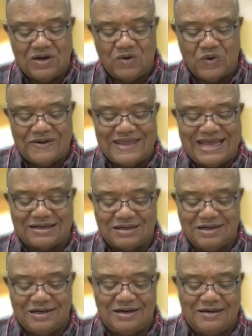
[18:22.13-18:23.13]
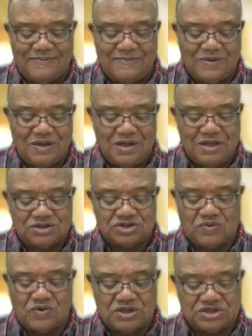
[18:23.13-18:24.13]
when they come
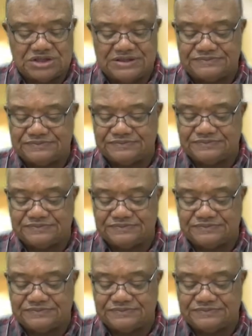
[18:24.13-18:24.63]
to worship.